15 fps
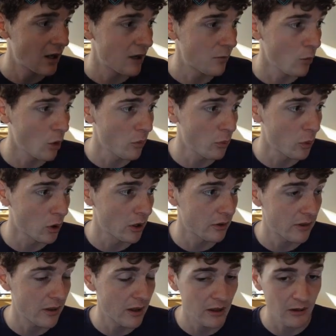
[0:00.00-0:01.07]
More
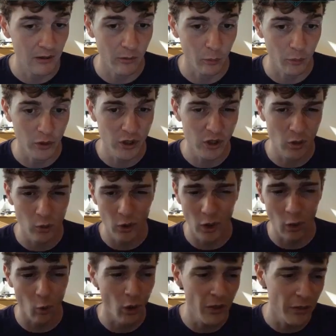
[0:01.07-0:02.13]
important thing is we
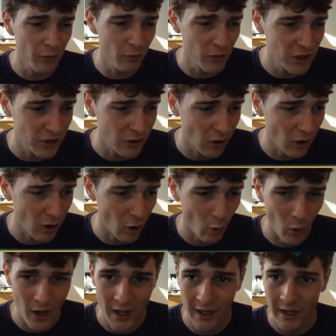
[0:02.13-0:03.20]
are 1 3-star
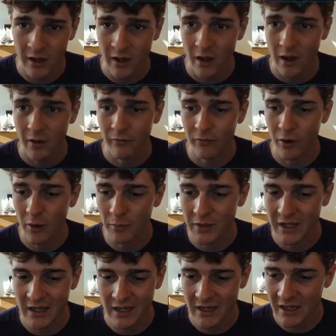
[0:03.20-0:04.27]
away from
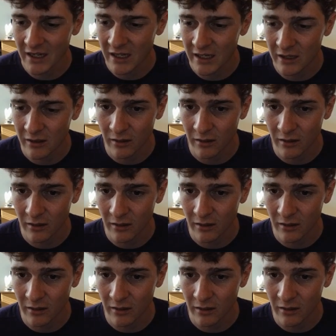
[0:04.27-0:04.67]
getting